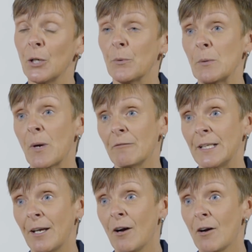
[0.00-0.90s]
We work
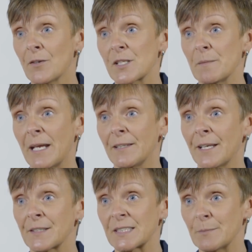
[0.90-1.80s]
really hard to make
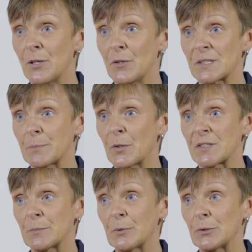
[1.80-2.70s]
that as smooth as
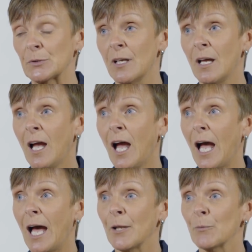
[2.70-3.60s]
possible.
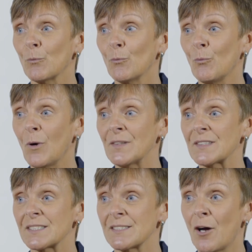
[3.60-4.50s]
And
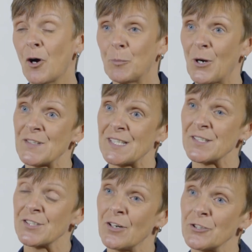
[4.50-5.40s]
once the whole process
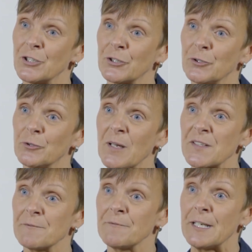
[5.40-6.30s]
starts, you can
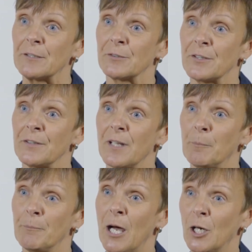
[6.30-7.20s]
almost feel that a
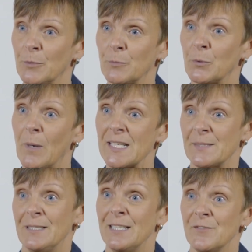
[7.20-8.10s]
palpable weight's
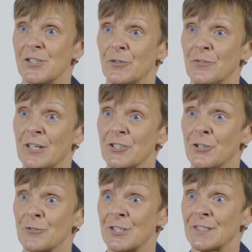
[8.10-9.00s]
been lifted off their
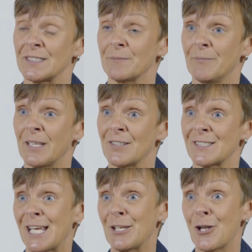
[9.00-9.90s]
shoulders
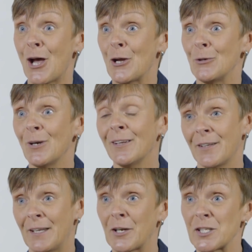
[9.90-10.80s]
because they know
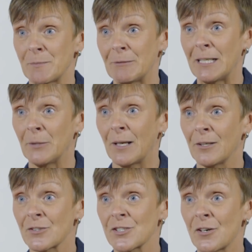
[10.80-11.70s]
that they're going to be really well
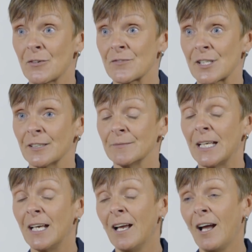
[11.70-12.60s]
looked after.
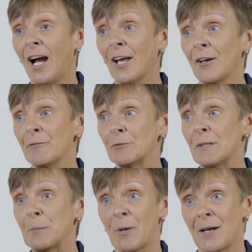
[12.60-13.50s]
And I feel
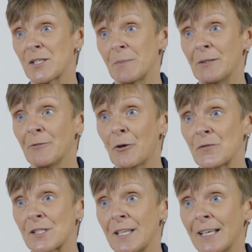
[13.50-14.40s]
really proud to be involved in